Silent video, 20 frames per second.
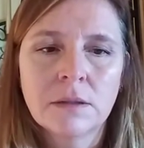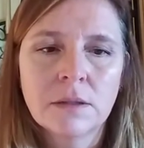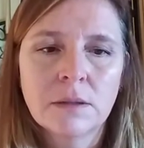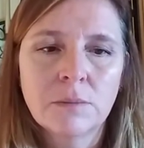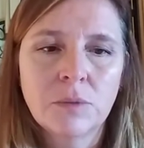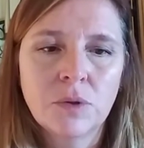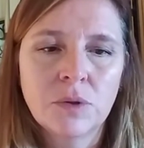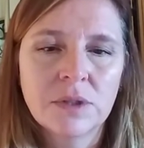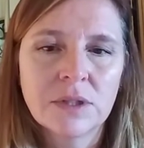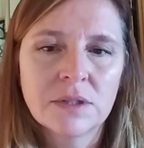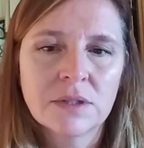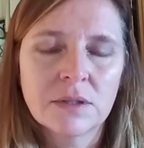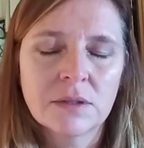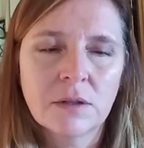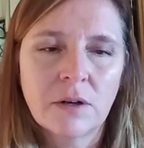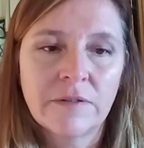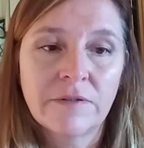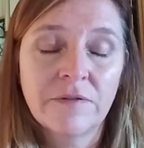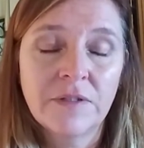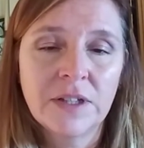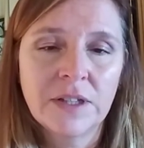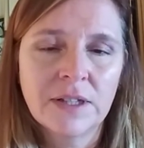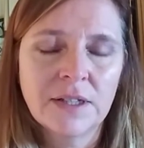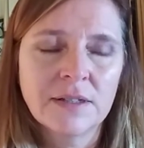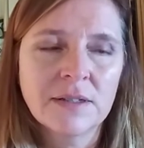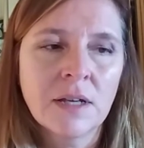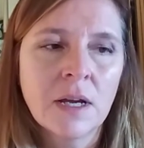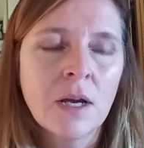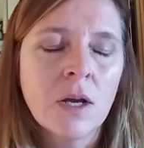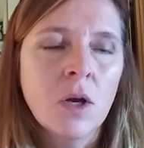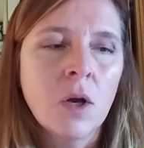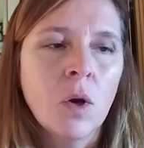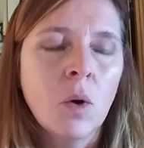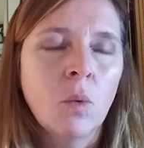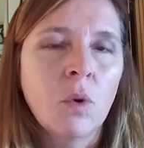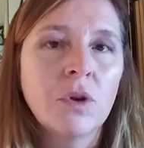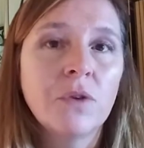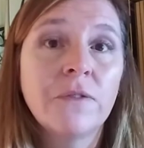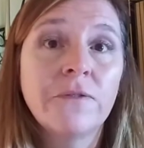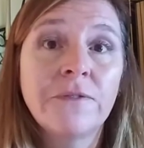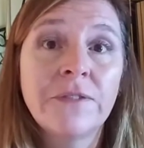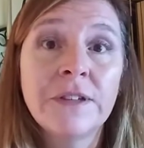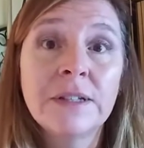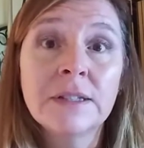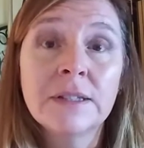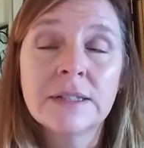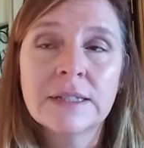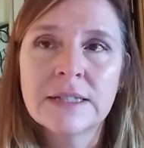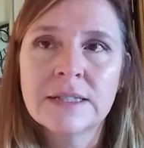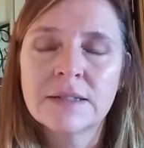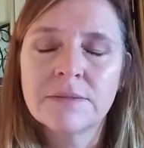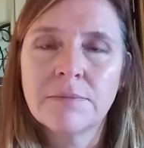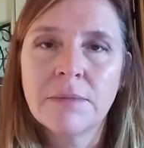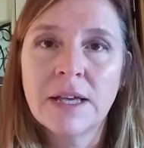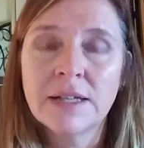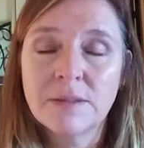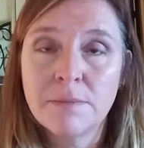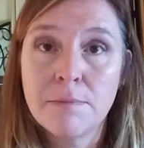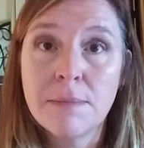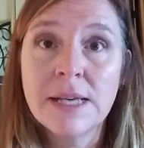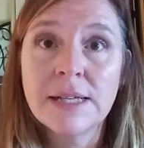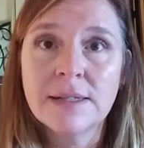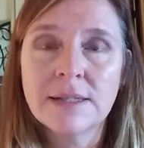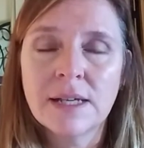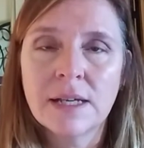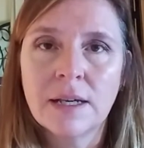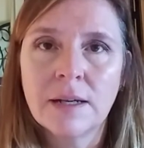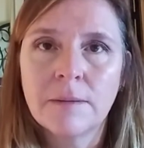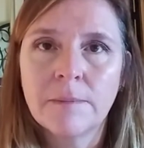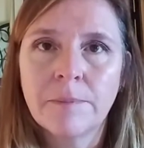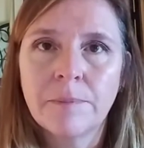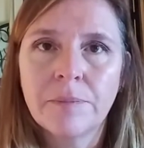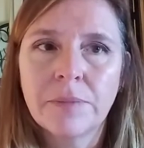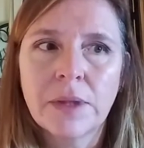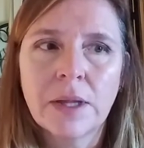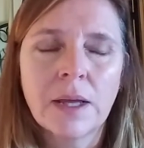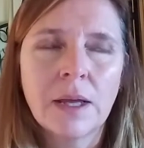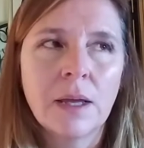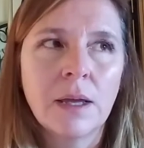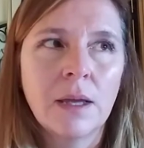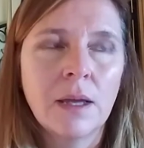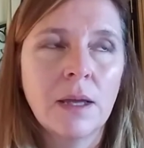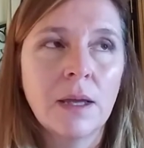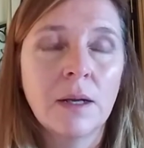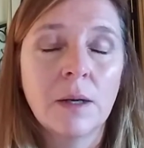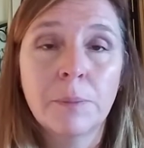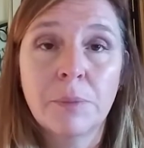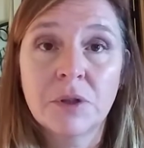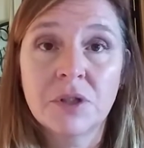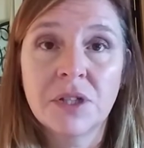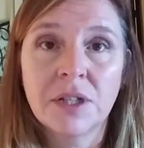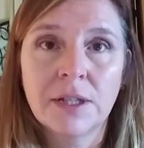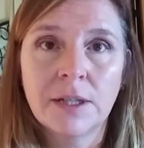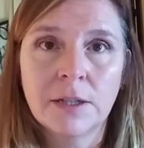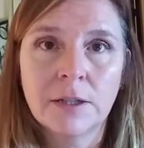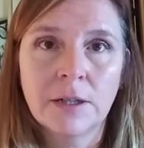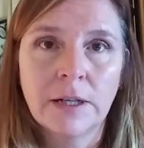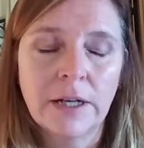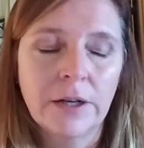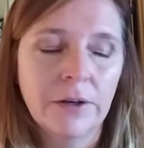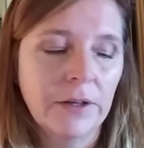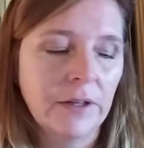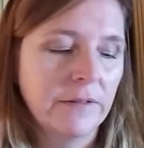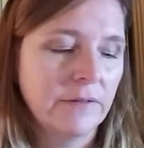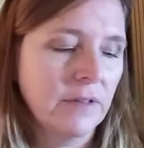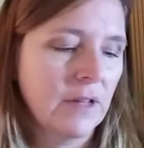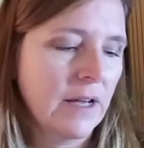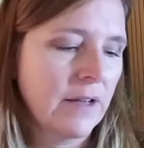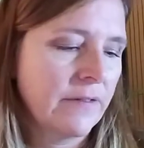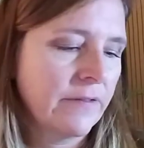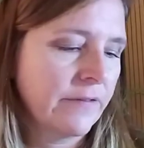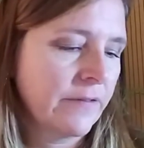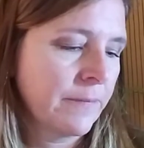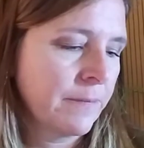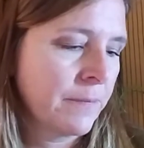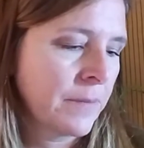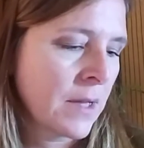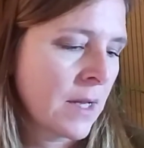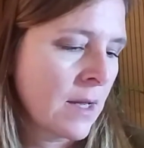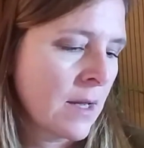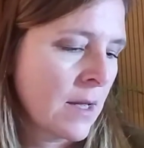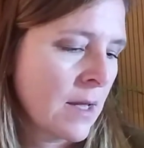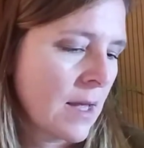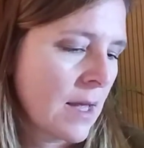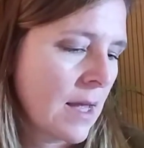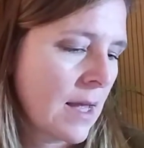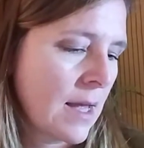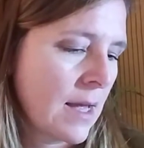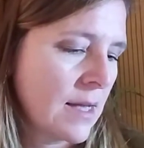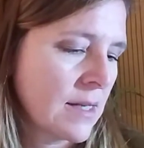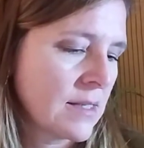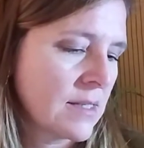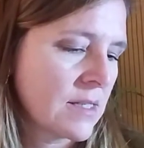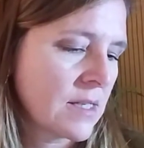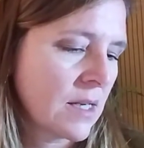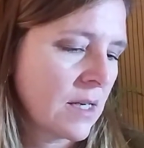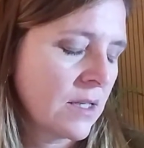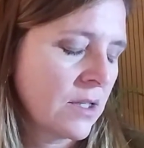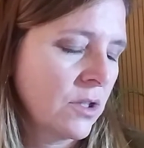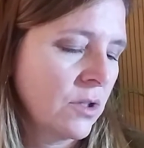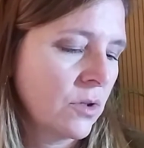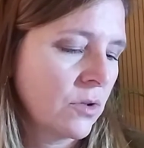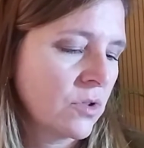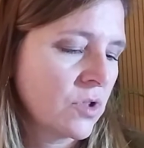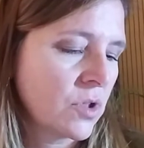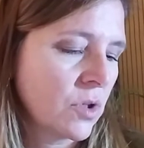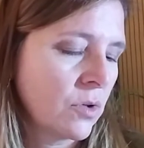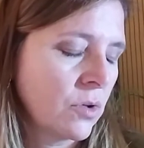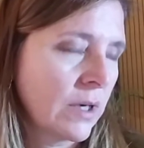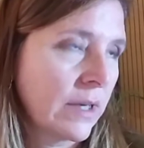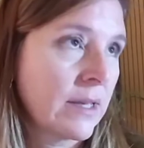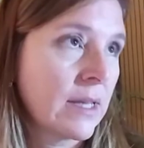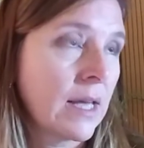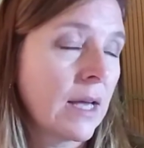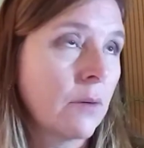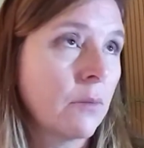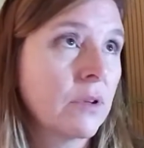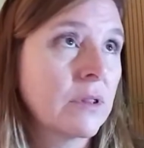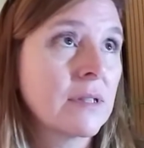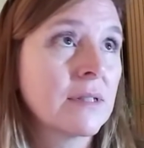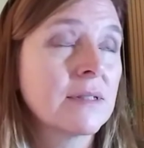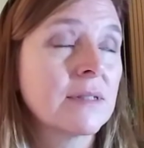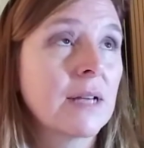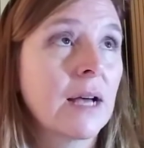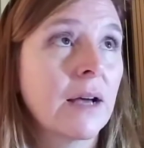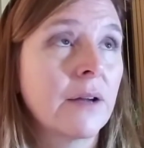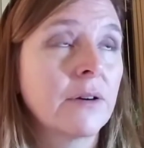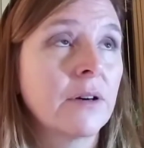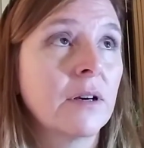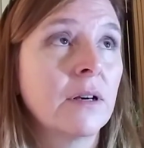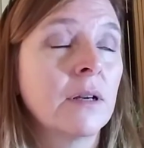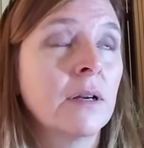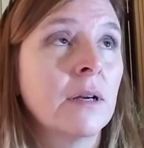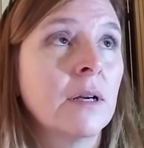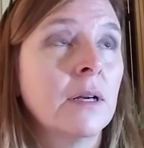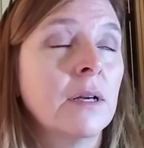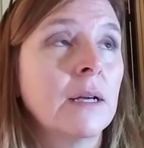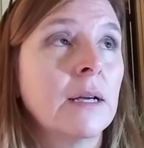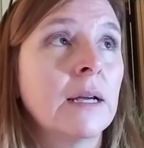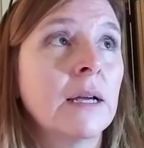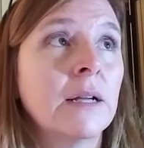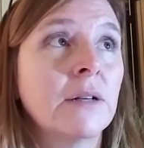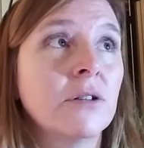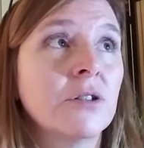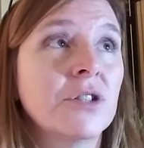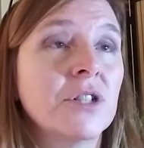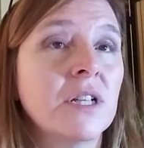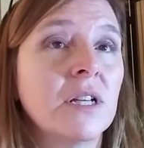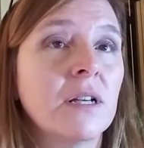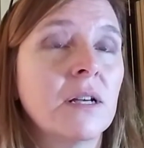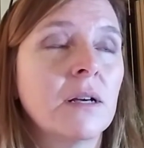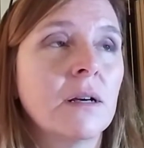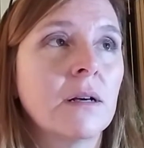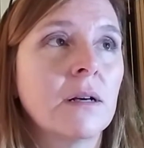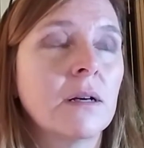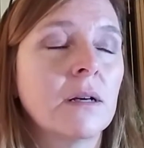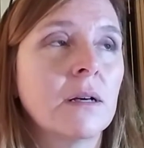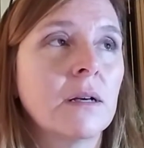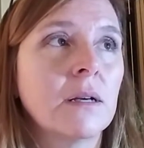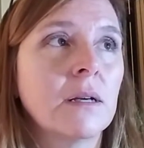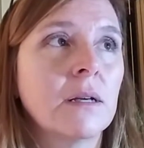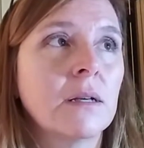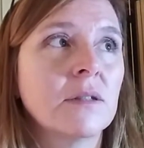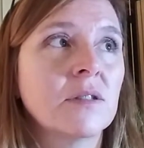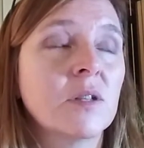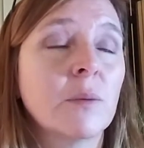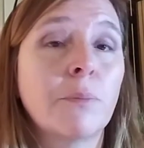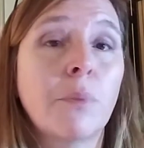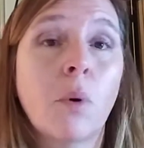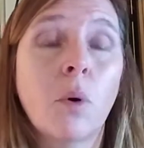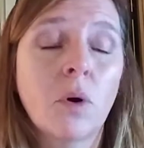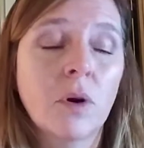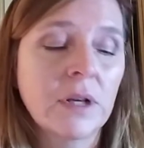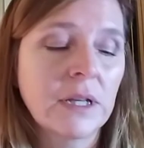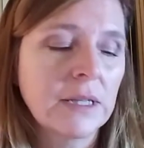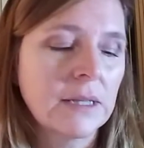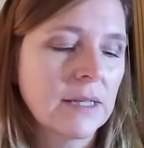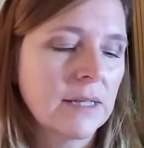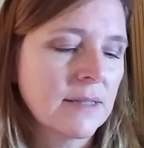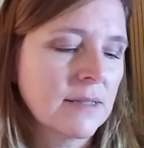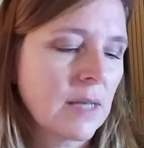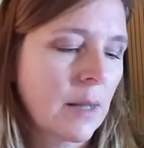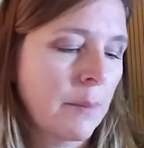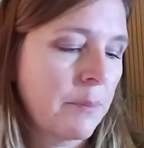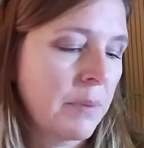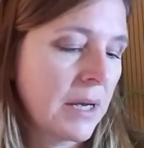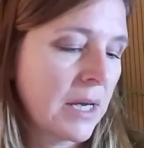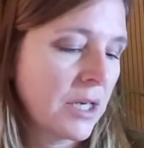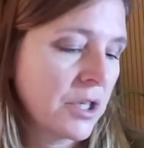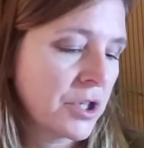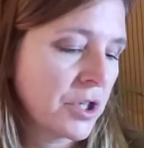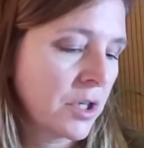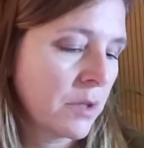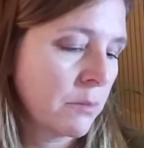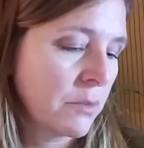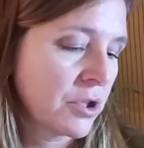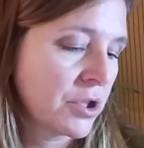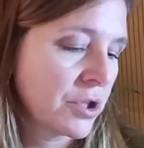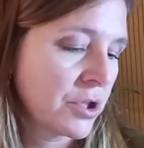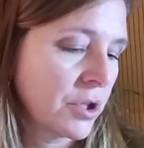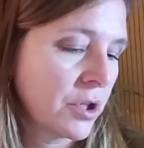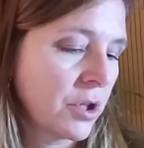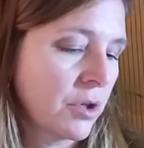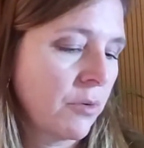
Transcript: the moon is our feelings what you feel is is missing in a particular area of life and uh, you know so again with the saturn energy supporting this a patient, mature,